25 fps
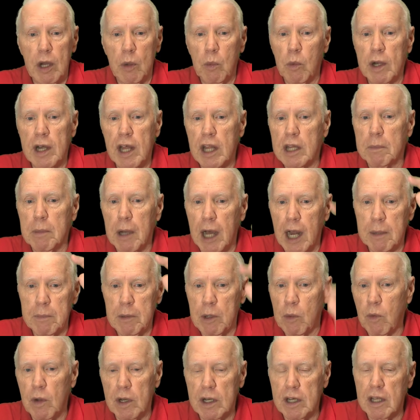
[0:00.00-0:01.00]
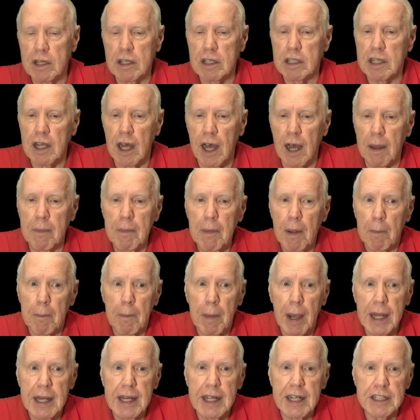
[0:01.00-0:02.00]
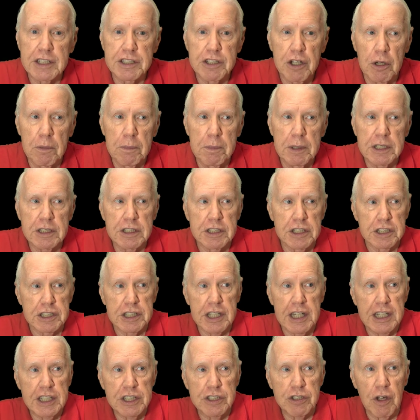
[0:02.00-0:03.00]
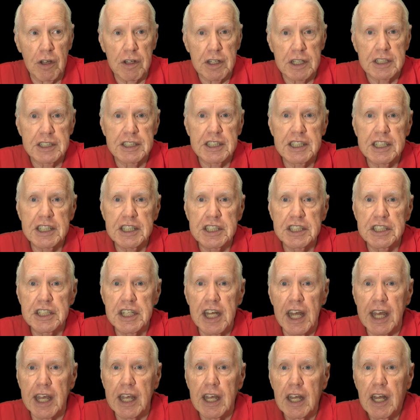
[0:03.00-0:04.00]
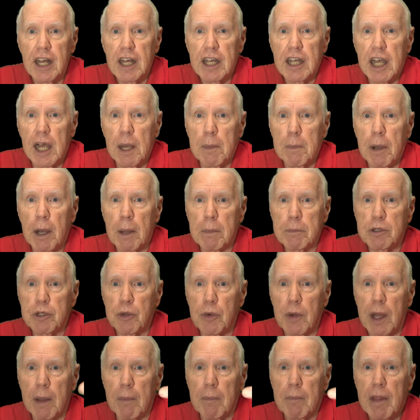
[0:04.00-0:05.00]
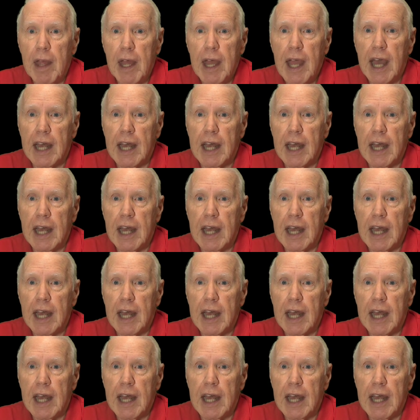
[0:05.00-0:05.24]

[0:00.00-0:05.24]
He wasn't at the bottom, he wasn't at the top, minding his own business. And he saw this sea snake come up to him.